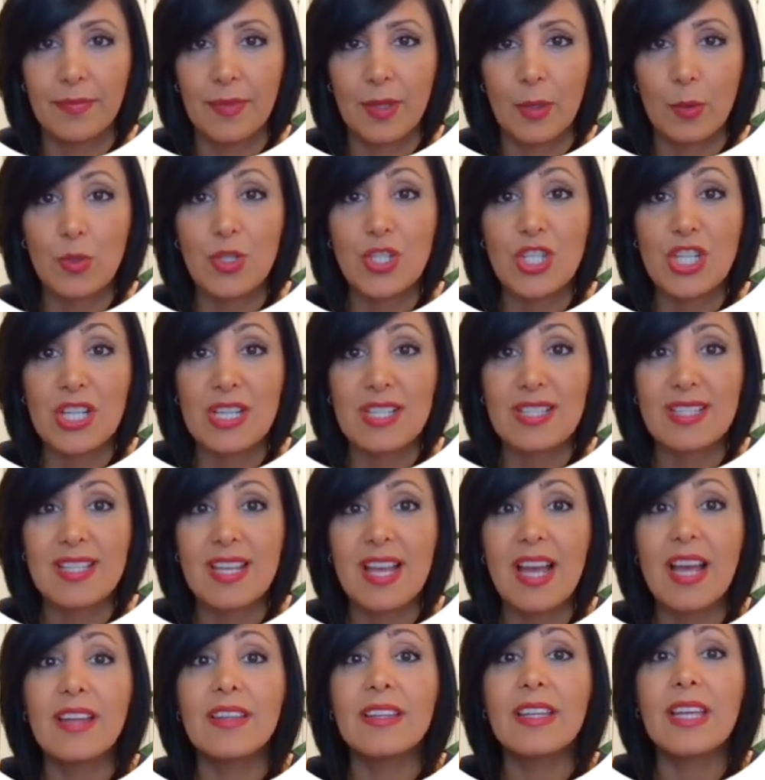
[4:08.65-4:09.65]
which is
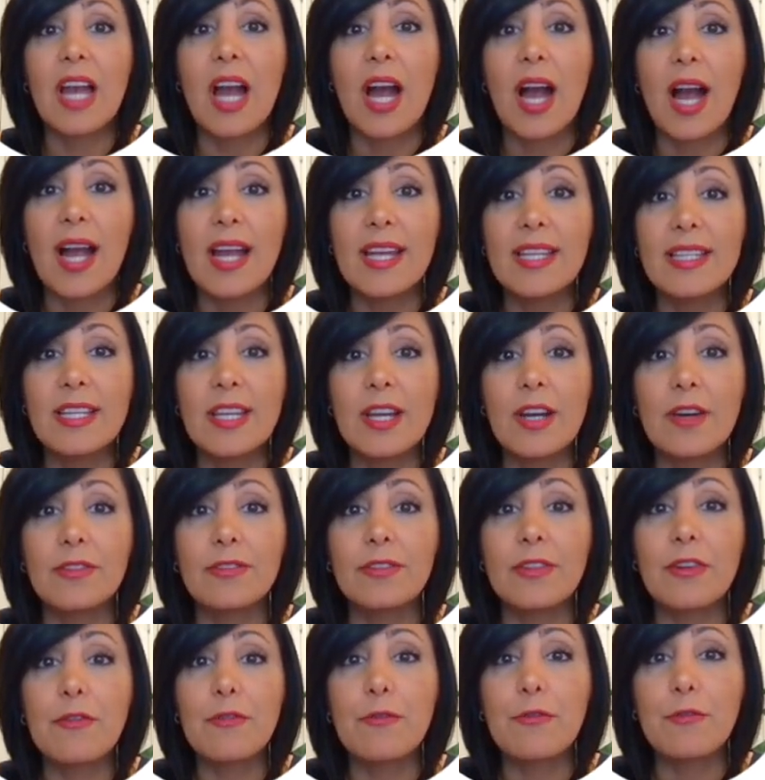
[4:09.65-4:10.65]
the ID of
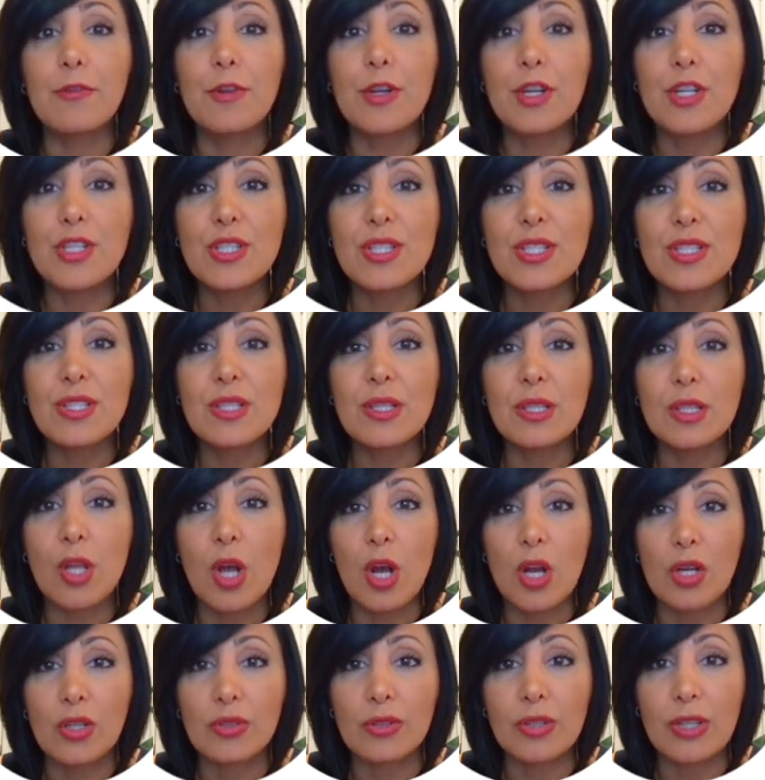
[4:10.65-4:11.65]
the first
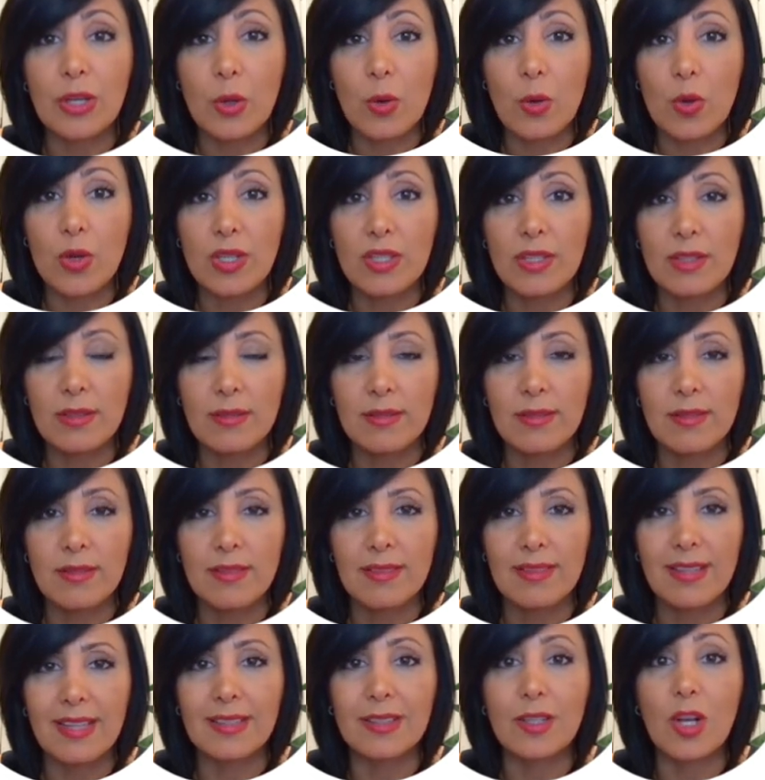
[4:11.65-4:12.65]
log record
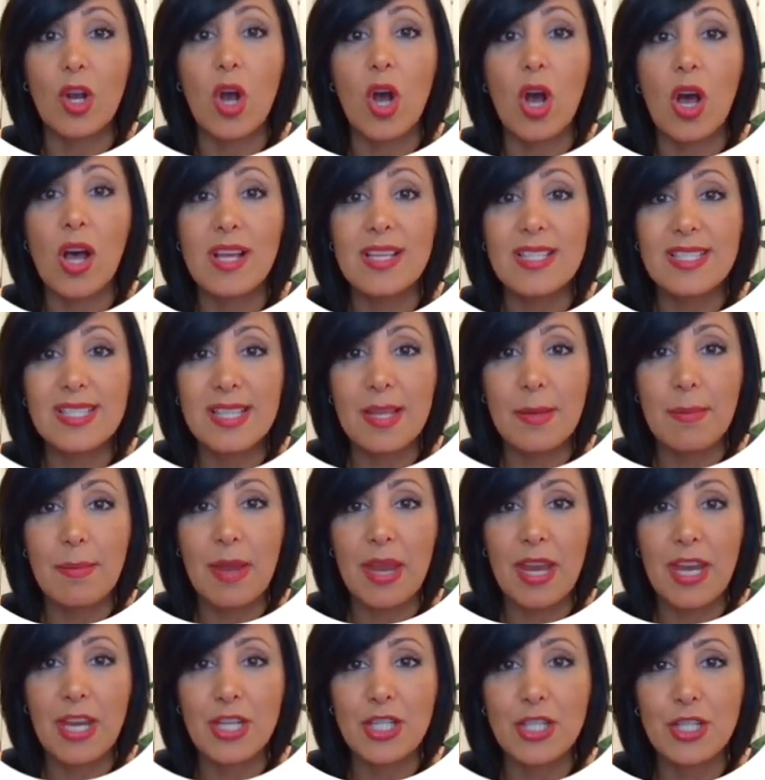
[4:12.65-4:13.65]
that caused the
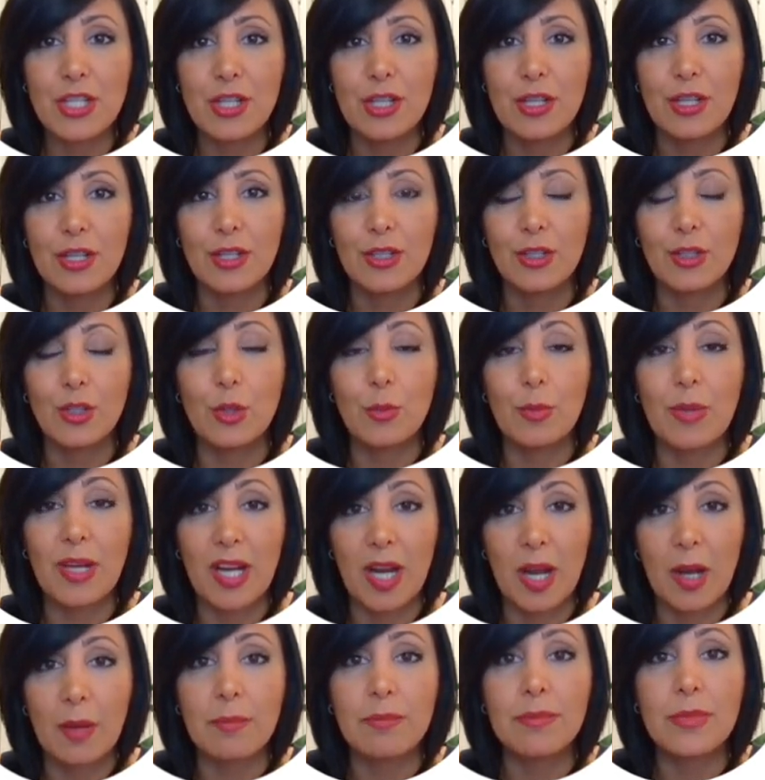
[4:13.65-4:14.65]
page to
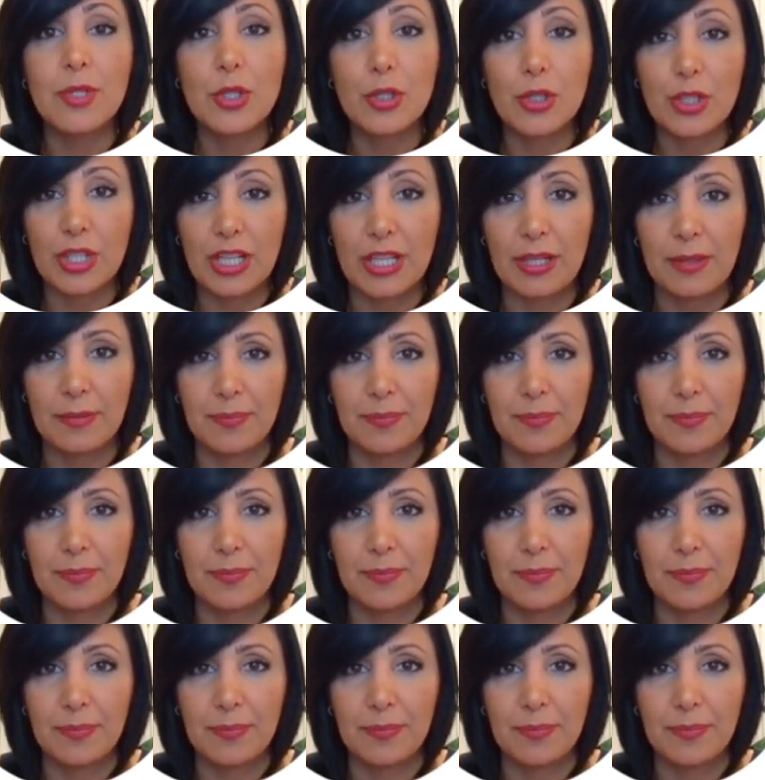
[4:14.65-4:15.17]
become dirty.